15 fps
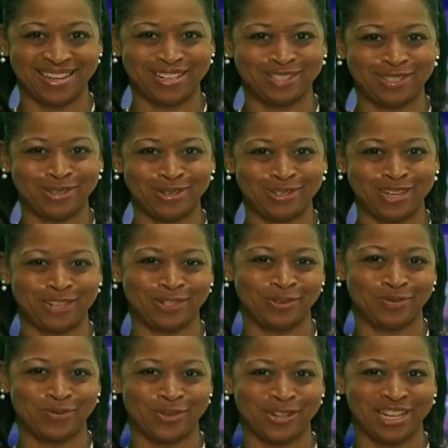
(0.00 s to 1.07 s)
is Tuesday, June
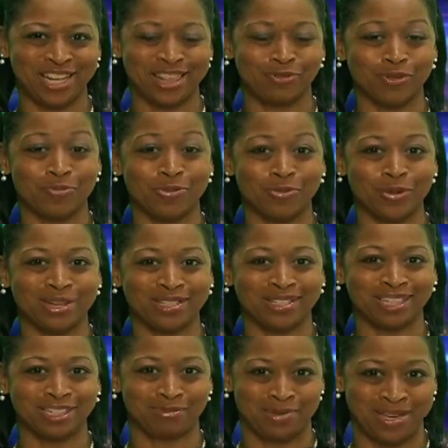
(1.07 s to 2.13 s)
14th from 3 to
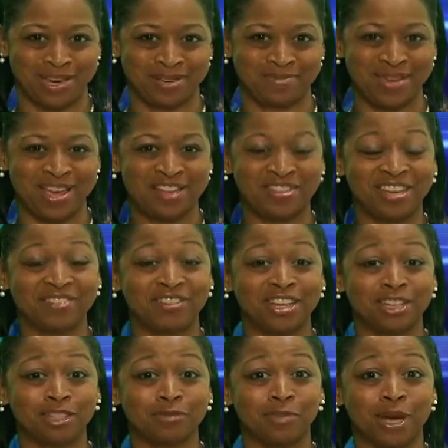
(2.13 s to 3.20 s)
6 p.m. The event is
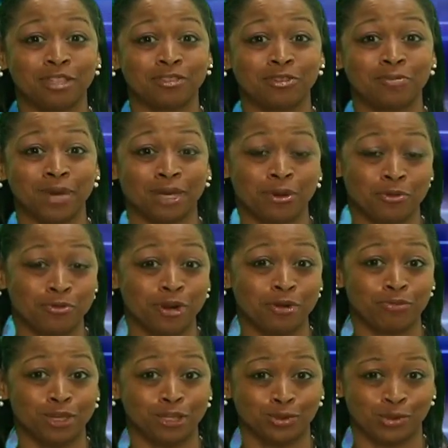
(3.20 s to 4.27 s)
sponsored by Career
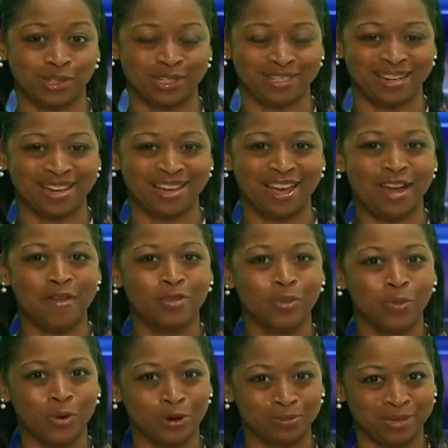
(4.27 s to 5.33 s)
Resources Inc., the
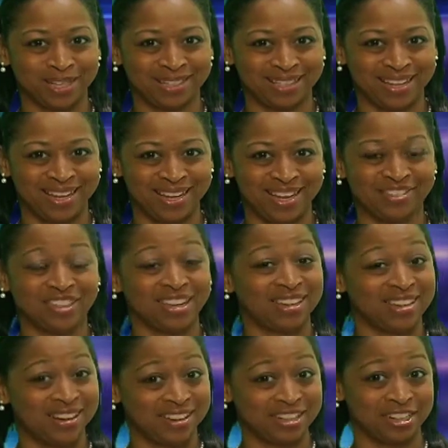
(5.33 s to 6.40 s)
Workplace Inc., the
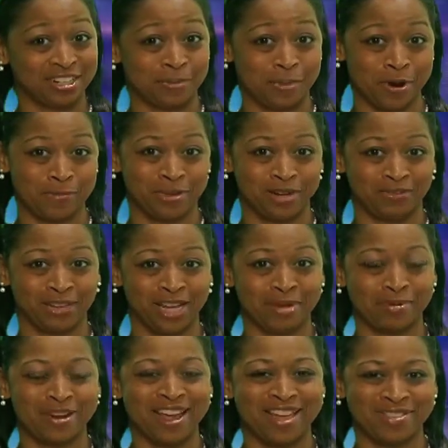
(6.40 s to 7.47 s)
Connecticut Department of
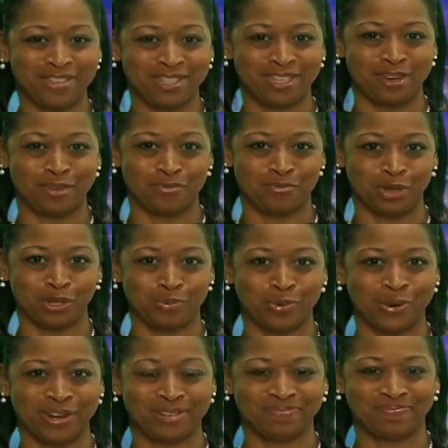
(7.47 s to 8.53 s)
Labor, and the City of
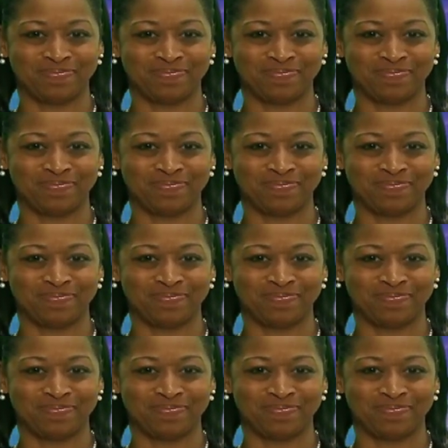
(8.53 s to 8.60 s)
Bridgeport.